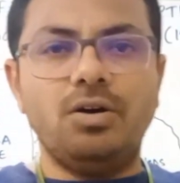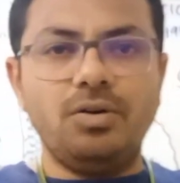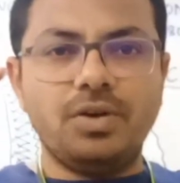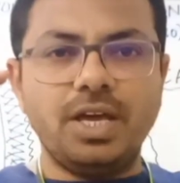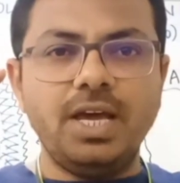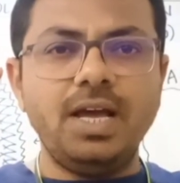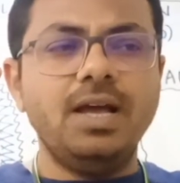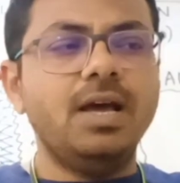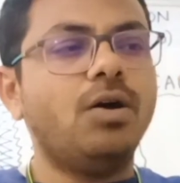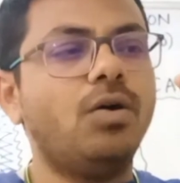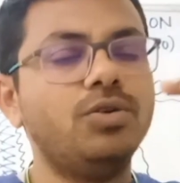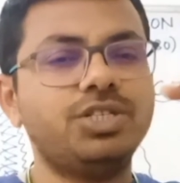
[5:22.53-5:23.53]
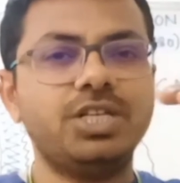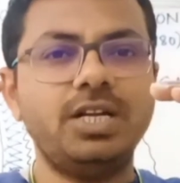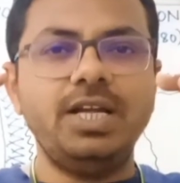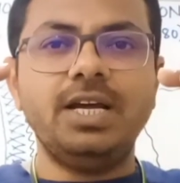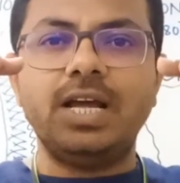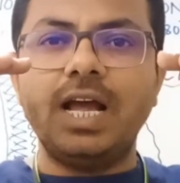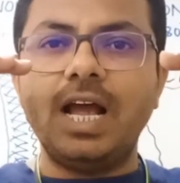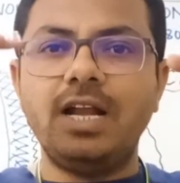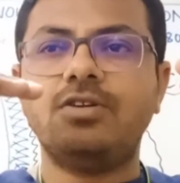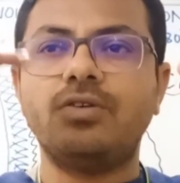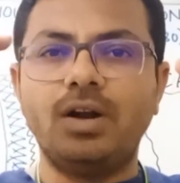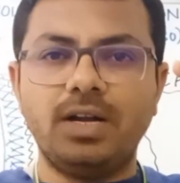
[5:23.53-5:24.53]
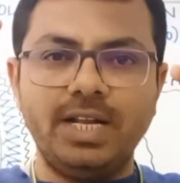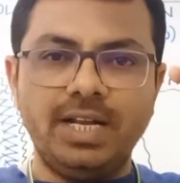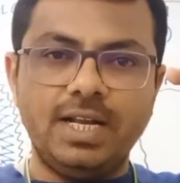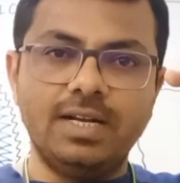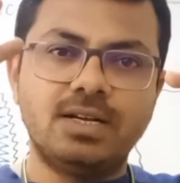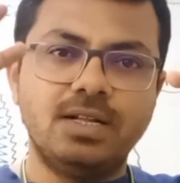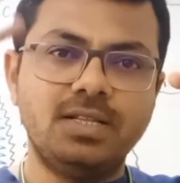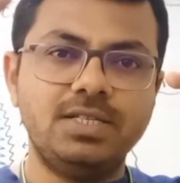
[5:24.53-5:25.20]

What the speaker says: Okay, oceanic and continental.